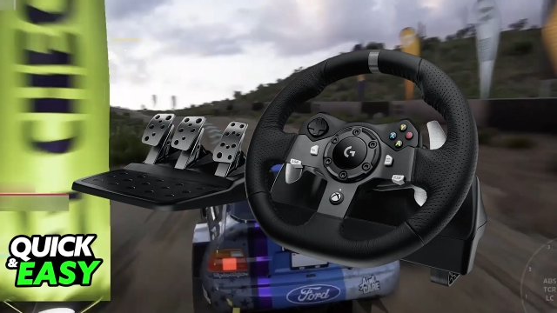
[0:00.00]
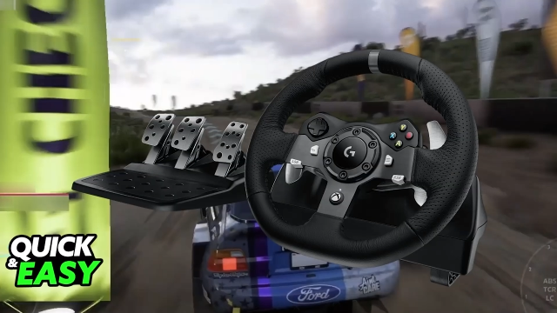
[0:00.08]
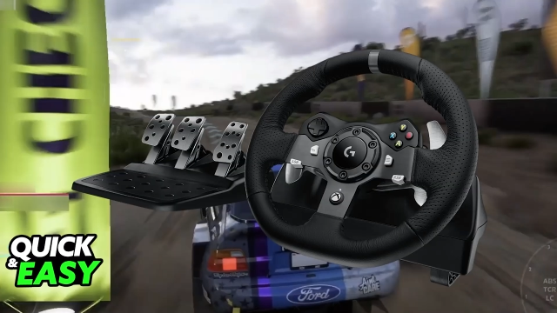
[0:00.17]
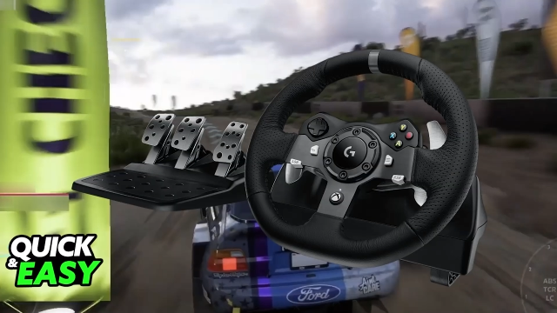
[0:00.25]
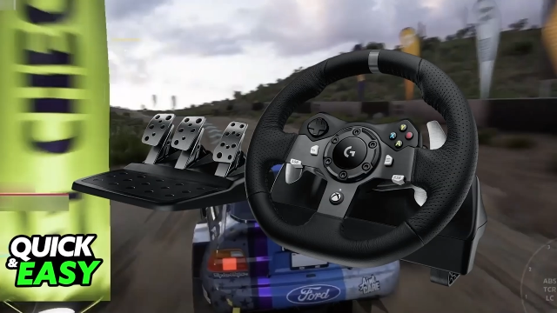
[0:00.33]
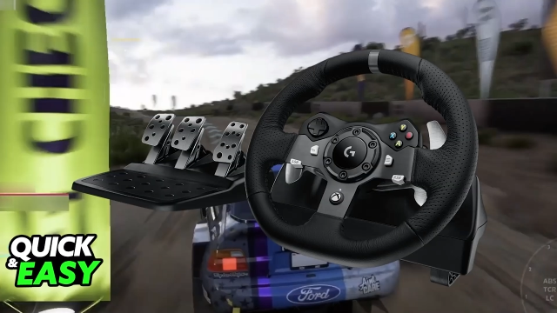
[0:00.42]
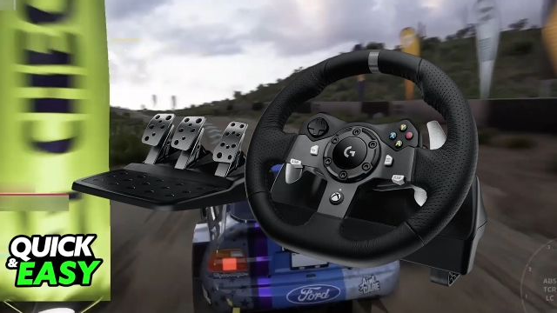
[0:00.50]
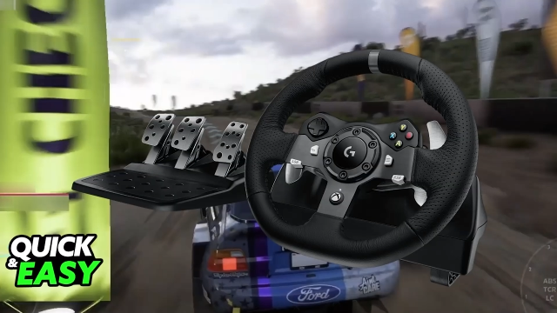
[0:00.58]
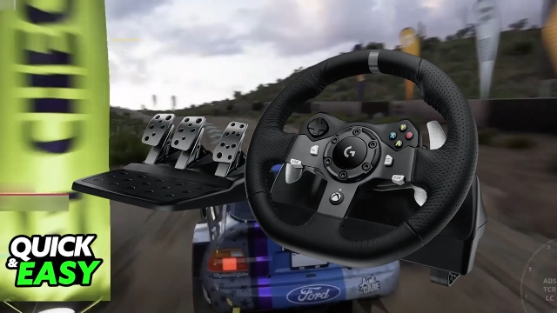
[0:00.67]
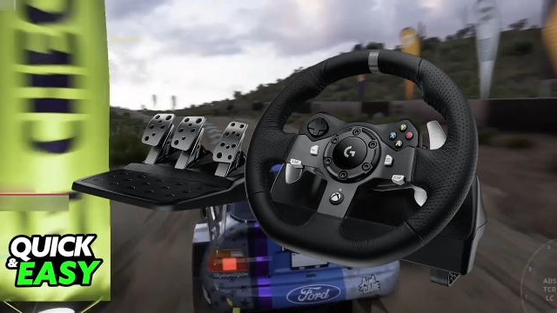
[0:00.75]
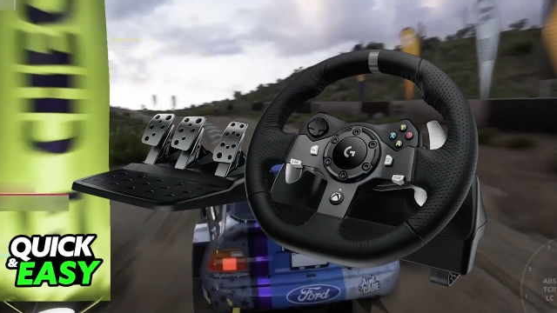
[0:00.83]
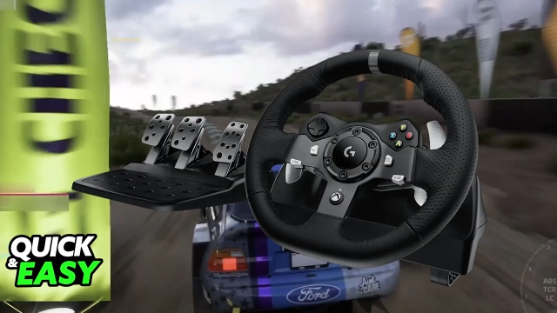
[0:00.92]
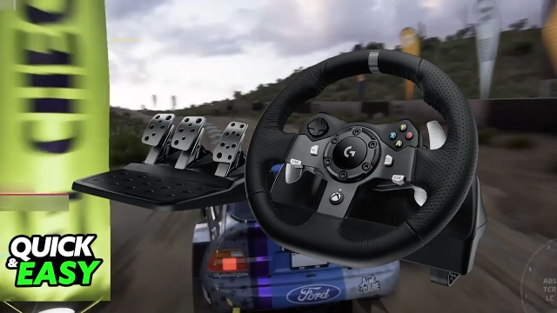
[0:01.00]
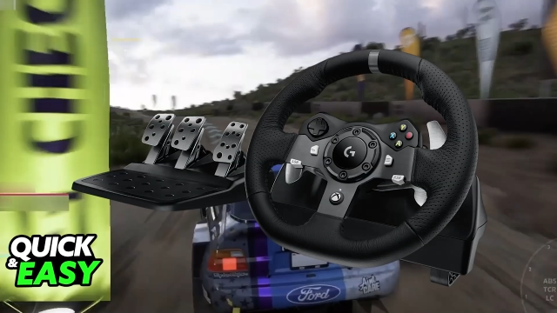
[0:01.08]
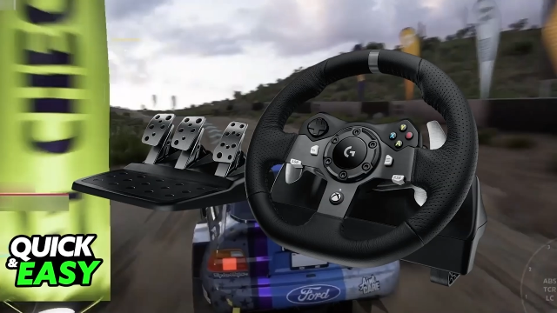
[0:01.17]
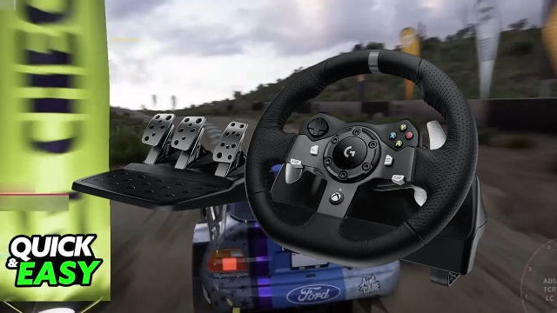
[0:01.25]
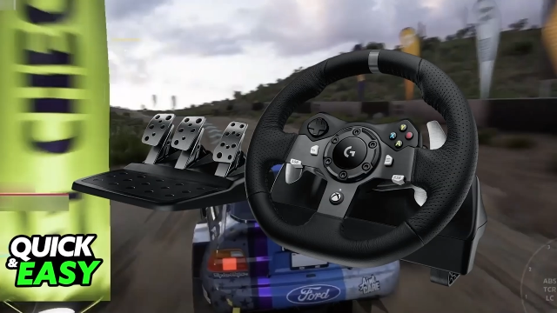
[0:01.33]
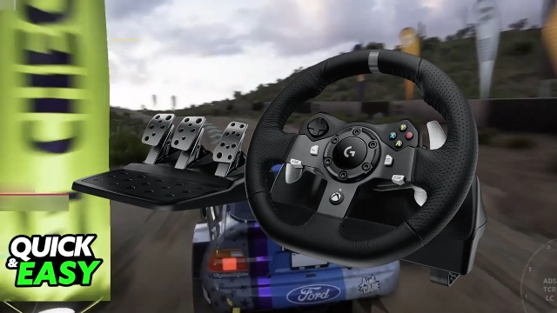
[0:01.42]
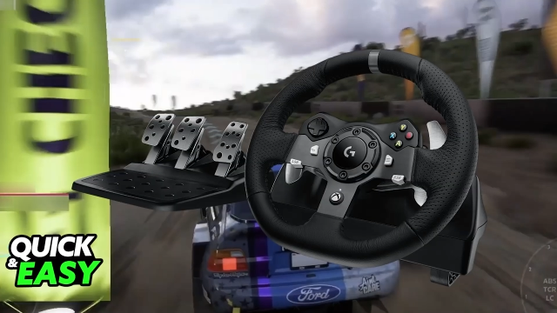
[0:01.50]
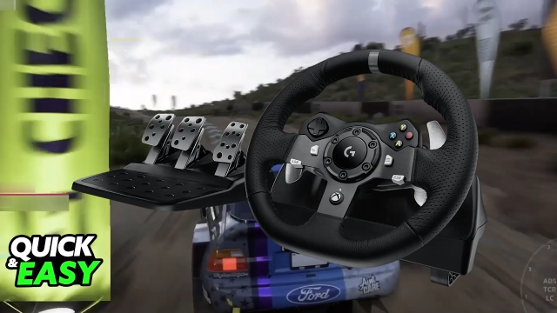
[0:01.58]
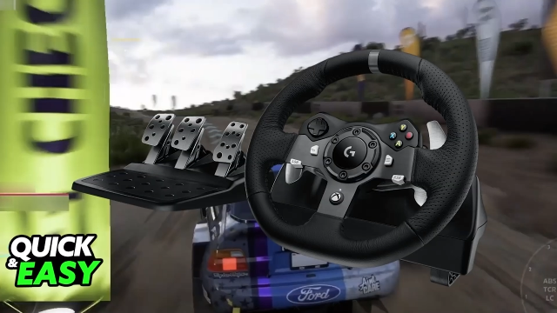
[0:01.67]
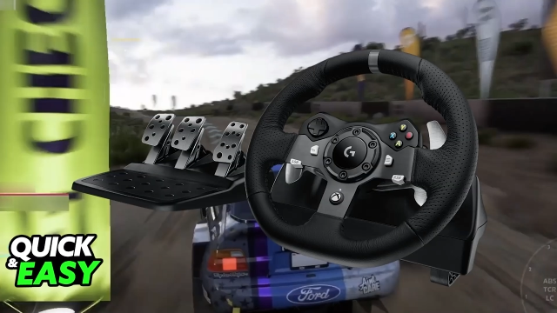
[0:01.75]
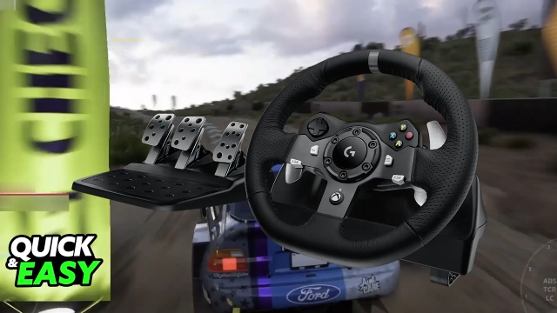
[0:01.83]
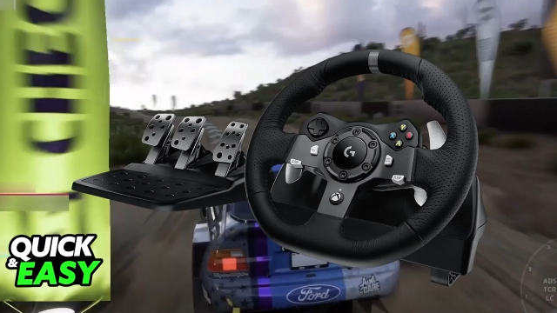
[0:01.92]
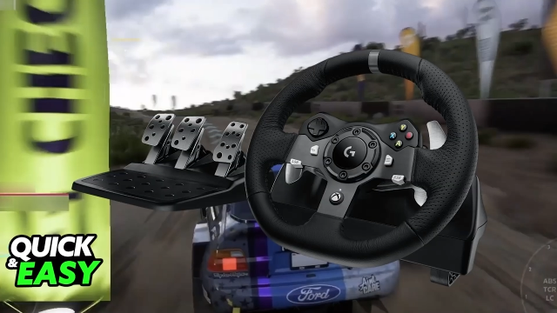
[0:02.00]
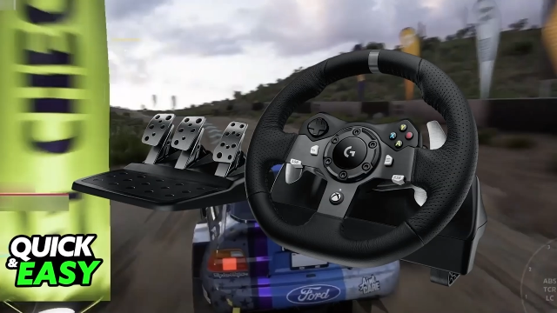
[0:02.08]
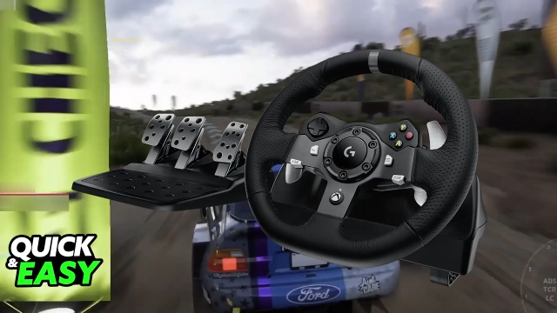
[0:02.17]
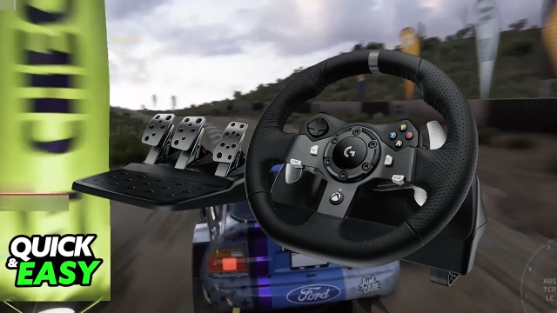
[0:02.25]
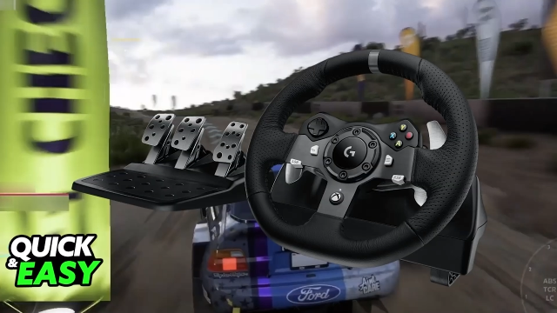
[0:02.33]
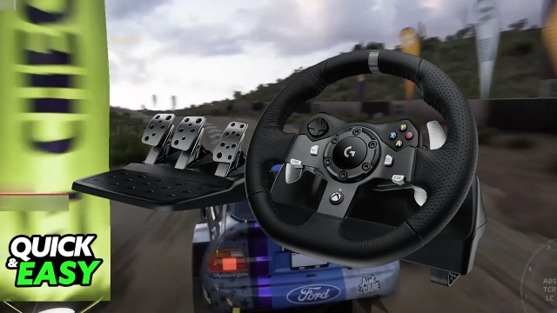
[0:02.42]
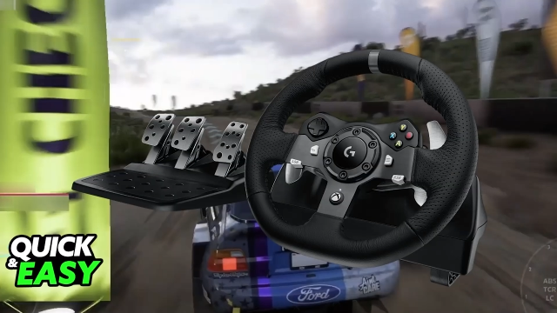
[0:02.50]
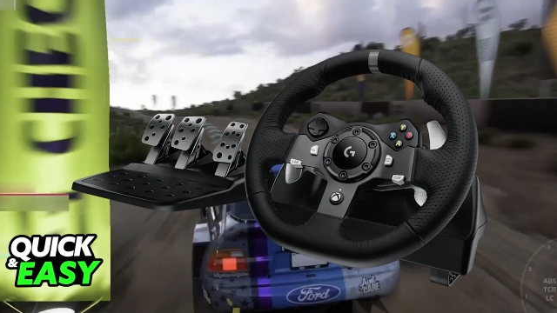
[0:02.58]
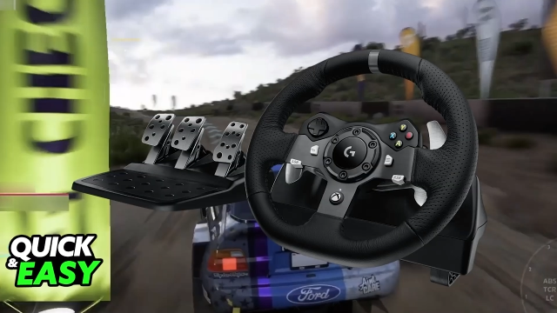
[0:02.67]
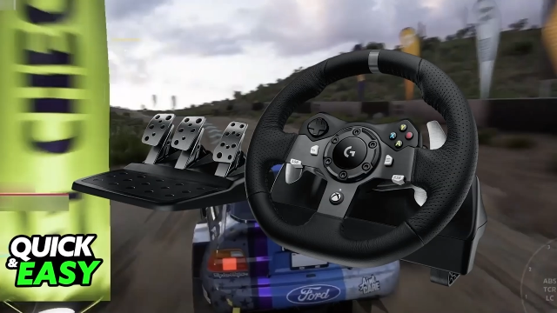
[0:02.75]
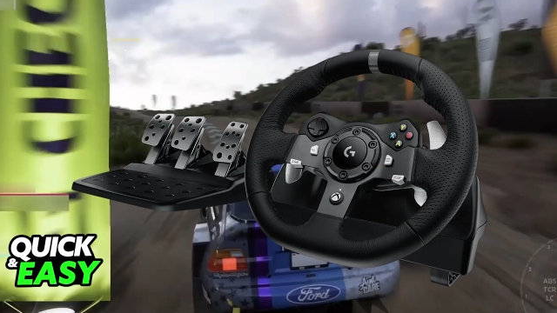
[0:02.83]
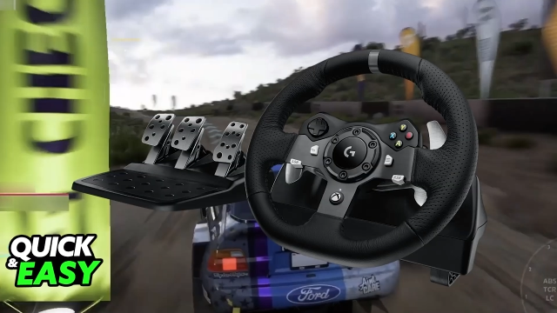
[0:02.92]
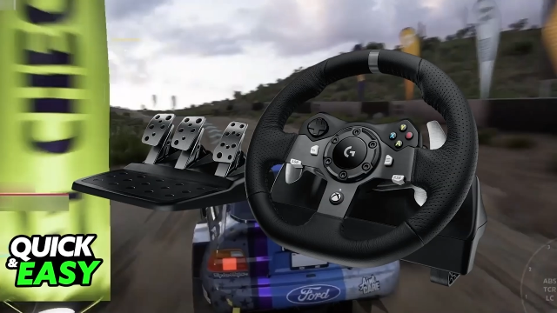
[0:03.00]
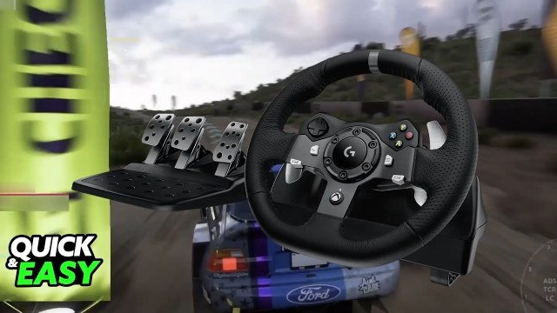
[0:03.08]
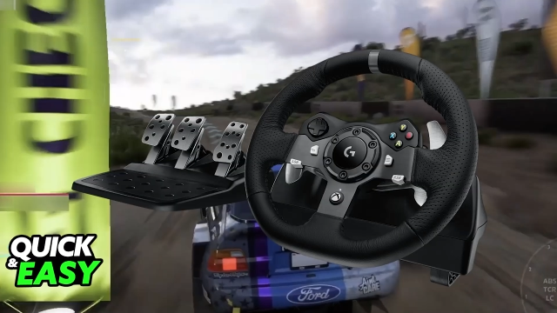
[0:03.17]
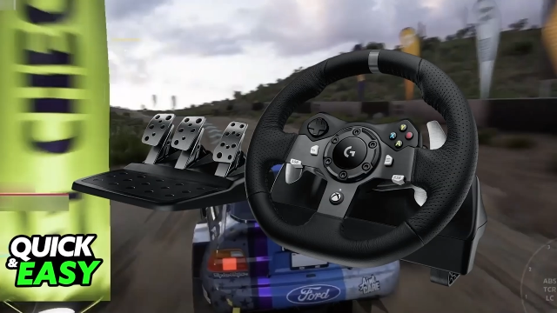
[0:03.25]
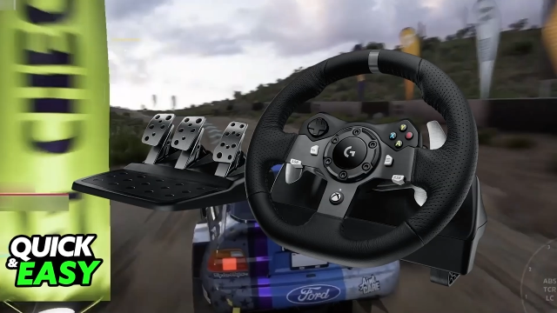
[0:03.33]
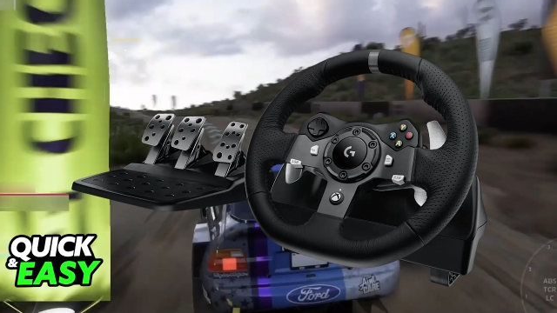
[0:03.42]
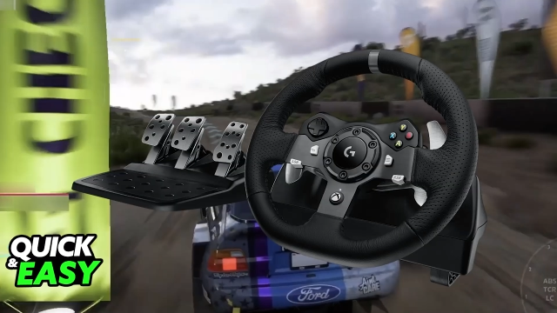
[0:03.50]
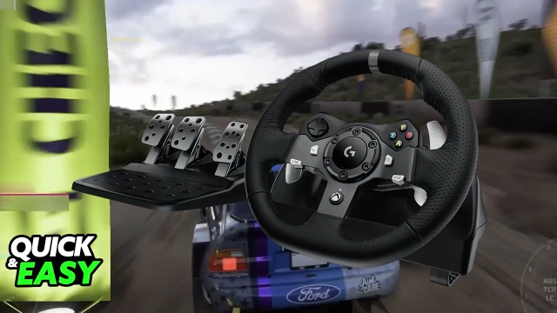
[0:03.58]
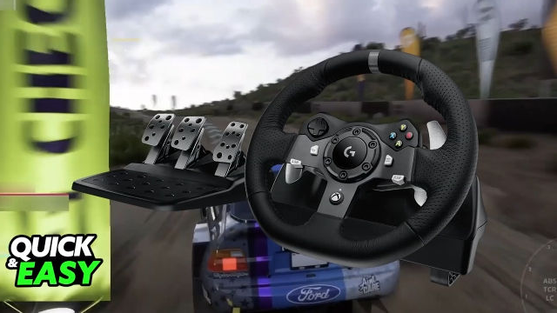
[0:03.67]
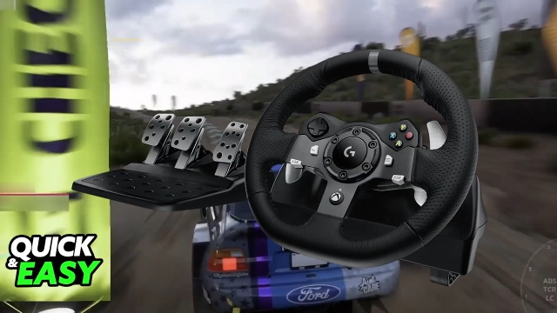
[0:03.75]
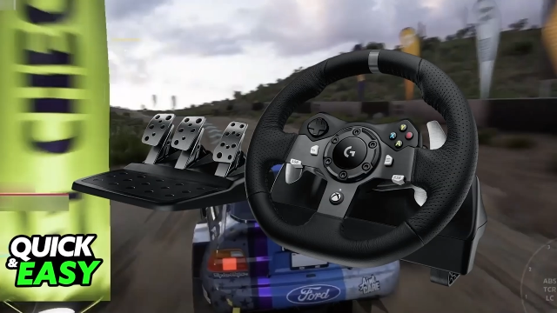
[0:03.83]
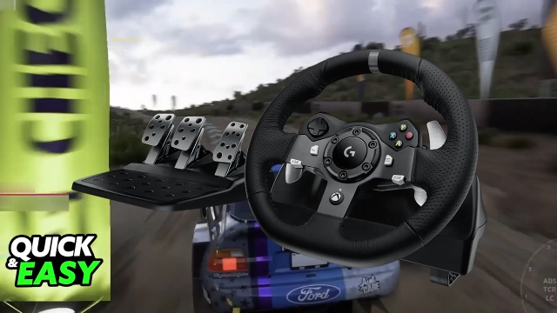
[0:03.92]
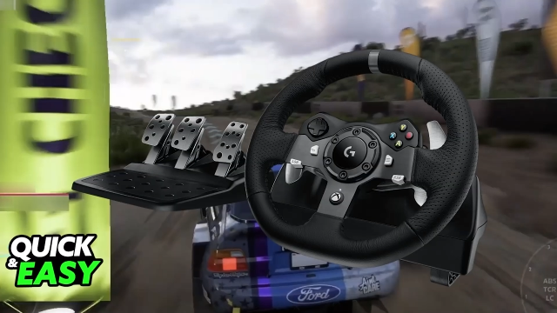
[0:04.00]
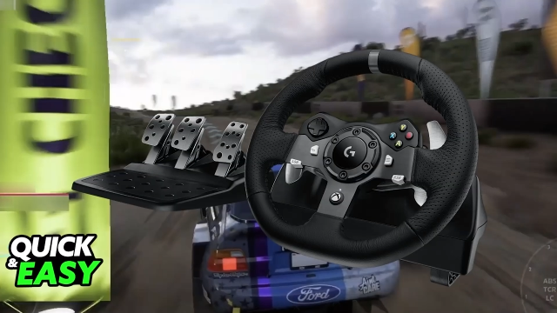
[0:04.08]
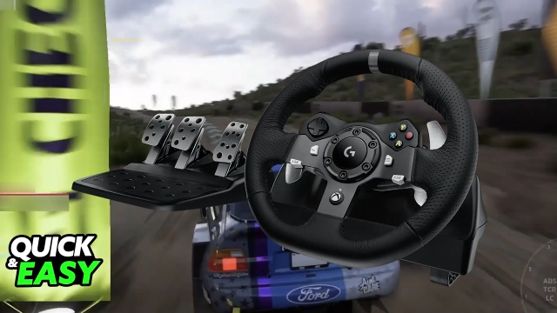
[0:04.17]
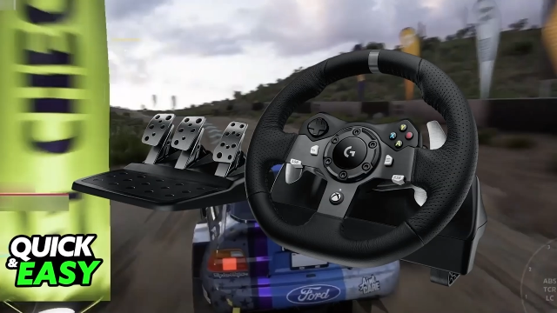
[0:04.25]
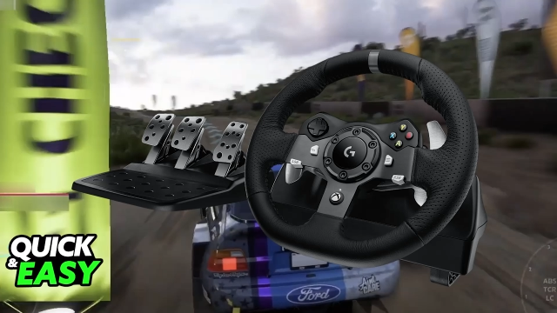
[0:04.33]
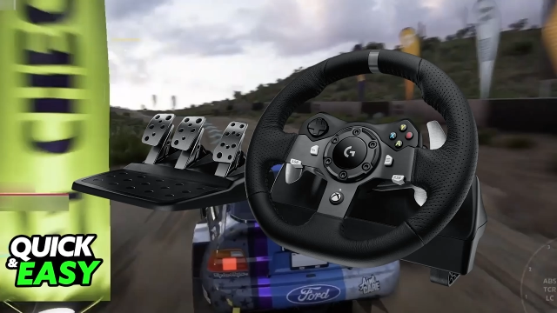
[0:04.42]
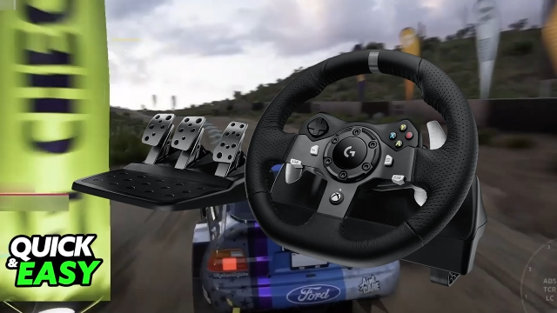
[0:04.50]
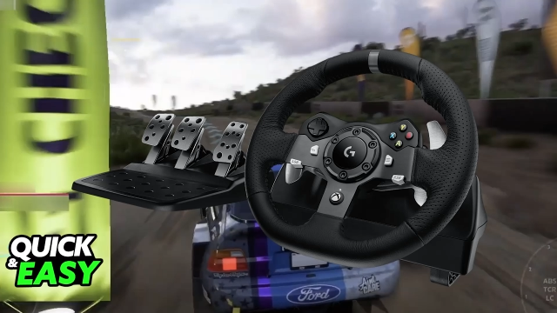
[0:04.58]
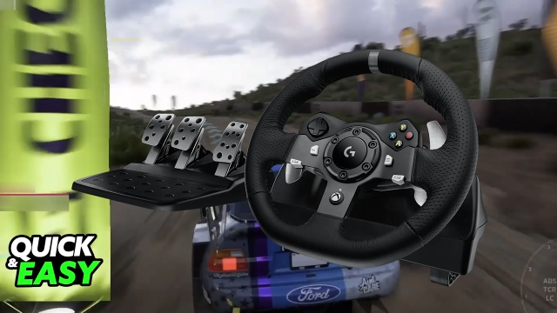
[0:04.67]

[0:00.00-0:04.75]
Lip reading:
(no speaker visible)